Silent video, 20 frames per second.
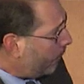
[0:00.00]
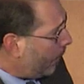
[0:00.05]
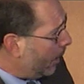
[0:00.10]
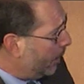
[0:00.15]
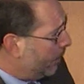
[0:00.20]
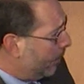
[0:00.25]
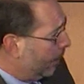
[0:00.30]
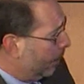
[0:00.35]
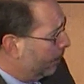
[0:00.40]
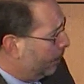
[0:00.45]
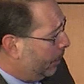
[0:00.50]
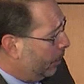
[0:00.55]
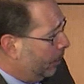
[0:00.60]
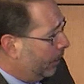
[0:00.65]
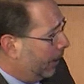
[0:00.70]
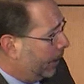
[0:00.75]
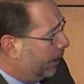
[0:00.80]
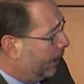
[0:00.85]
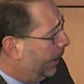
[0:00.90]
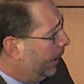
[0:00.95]

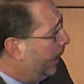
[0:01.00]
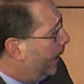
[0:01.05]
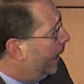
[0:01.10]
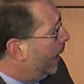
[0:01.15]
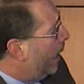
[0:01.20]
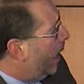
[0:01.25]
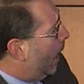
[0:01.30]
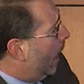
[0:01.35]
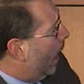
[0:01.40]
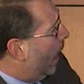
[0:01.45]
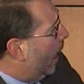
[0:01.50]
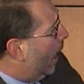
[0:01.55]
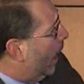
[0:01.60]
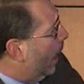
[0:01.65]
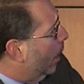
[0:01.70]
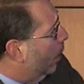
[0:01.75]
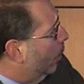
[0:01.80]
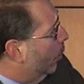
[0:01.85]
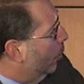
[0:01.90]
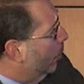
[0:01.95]
therapeutically,
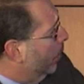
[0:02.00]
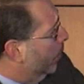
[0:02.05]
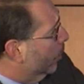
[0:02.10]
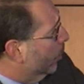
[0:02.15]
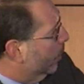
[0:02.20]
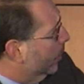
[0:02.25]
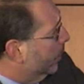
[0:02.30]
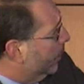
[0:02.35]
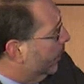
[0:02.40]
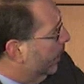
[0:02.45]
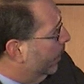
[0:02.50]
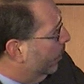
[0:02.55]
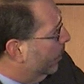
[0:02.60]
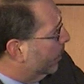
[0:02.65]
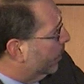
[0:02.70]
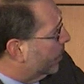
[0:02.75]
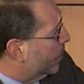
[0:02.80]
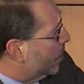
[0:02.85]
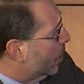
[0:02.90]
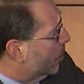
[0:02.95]
it
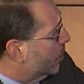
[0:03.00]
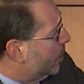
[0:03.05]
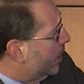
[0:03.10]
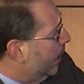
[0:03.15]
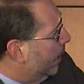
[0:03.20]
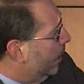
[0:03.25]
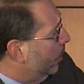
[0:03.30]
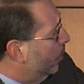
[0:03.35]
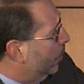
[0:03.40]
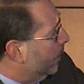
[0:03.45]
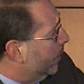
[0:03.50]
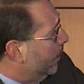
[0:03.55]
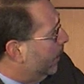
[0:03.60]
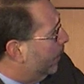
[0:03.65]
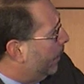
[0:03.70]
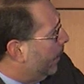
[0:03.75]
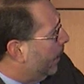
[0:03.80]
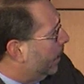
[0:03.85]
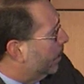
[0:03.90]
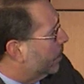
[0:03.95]
was associated with the
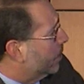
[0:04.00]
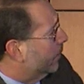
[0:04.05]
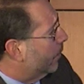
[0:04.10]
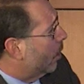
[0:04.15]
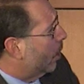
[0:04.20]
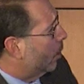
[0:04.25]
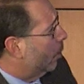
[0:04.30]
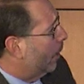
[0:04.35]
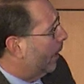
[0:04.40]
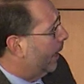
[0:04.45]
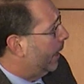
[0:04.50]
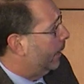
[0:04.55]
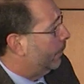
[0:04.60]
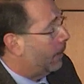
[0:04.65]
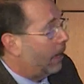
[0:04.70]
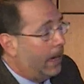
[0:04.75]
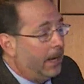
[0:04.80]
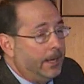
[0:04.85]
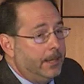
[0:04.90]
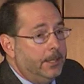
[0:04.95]
appearance of
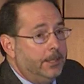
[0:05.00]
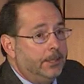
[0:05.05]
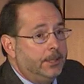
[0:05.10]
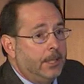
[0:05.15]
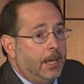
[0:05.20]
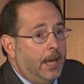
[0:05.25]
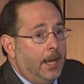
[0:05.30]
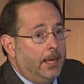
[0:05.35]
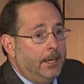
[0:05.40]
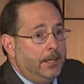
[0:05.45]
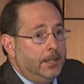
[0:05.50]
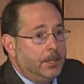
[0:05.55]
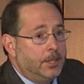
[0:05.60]
autoantibodies and in